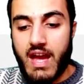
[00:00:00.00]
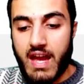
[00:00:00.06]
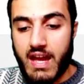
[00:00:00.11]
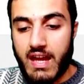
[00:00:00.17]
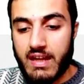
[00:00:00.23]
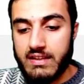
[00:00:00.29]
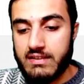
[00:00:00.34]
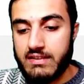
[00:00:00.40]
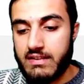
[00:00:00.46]

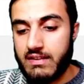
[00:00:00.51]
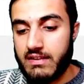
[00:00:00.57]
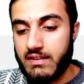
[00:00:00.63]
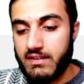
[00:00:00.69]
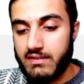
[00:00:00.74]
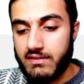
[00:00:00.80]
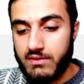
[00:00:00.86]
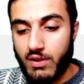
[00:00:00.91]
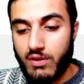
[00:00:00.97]
and
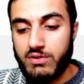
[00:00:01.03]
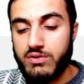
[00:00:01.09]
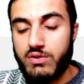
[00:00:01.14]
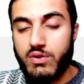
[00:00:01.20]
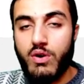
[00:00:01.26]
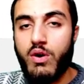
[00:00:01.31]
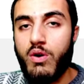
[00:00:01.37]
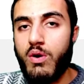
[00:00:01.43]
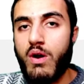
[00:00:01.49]
uh,
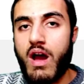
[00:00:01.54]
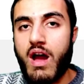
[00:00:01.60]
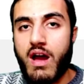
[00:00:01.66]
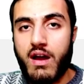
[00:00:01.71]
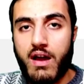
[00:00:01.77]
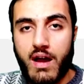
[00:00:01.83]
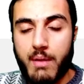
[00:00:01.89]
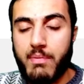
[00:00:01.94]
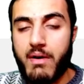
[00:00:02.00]
don't go
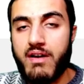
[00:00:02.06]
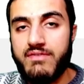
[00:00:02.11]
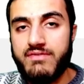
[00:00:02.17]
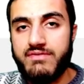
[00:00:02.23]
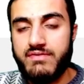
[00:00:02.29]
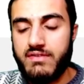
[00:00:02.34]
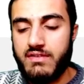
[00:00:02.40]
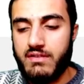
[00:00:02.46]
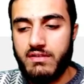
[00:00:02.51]
uh,
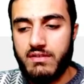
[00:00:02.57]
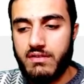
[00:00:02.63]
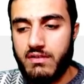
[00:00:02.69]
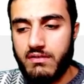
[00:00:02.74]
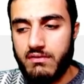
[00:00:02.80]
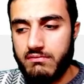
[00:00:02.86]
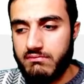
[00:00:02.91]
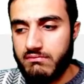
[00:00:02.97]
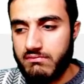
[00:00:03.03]
above
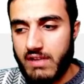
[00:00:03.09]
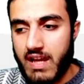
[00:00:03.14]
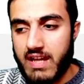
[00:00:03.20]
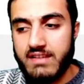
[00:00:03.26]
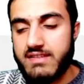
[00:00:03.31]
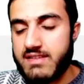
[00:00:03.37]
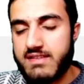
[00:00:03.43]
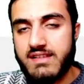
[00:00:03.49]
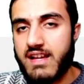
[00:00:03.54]

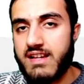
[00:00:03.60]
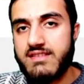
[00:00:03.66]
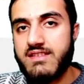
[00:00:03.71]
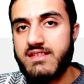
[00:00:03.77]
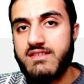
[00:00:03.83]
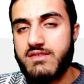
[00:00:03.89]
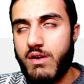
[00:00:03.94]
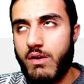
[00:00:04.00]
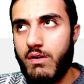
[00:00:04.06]
eight
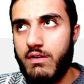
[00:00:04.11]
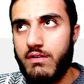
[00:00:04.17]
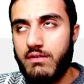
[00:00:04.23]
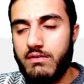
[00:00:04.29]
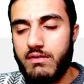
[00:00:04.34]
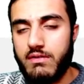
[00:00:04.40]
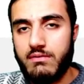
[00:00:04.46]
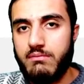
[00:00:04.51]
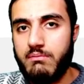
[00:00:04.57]
slices
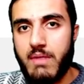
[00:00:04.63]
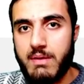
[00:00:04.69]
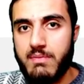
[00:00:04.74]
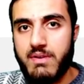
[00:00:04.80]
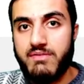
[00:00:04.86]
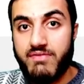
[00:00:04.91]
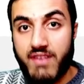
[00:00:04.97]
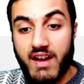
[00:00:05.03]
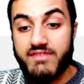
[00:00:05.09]
or
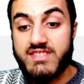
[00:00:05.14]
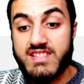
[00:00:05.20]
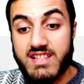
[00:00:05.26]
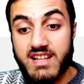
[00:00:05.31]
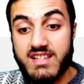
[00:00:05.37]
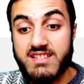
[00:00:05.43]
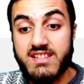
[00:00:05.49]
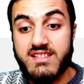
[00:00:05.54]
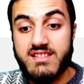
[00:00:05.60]
maybe five
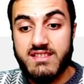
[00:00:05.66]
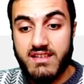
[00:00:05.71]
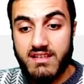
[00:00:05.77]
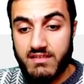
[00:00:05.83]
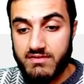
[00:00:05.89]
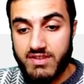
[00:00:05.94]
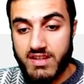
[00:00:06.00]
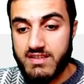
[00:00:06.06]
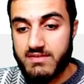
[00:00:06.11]
slices
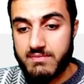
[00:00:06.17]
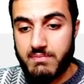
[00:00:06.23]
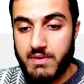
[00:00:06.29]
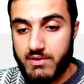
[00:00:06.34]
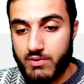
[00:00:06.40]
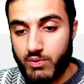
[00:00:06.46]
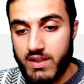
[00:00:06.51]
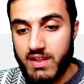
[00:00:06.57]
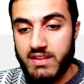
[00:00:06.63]
just
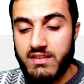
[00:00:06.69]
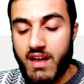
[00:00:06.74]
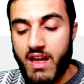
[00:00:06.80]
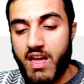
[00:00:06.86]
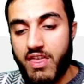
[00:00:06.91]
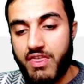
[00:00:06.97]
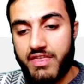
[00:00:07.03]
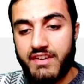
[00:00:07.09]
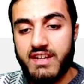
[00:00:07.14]
between
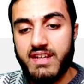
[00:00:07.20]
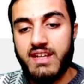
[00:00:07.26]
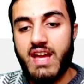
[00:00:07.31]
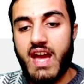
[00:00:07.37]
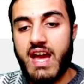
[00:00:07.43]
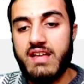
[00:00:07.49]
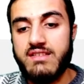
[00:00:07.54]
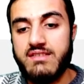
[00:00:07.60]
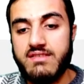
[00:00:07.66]

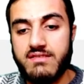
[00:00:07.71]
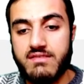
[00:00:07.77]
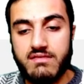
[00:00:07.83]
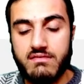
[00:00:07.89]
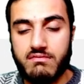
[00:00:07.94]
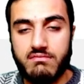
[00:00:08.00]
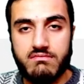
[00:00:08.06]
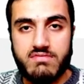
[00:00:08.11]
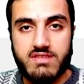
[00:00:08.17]
three and
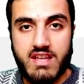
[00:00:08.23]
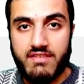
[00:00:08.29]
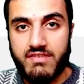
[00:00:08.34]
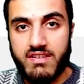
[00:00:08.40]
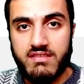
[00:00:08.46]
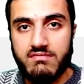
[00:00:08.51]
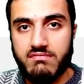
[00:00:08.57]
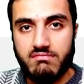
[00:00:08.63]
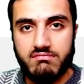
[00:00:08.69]

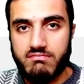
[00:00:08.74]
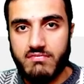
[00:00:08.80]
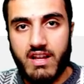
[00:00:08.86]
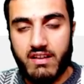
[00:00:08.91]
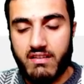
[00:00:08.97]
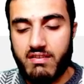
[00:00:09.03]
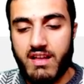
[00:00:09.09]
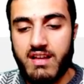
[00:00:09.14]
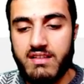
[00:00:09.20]
seven
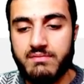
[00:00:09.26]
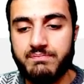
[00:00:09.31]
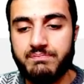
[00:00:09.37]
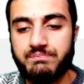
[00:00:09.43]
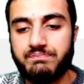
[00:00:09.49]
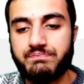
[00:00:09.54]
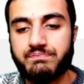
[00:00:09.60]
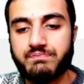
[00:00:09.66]
like that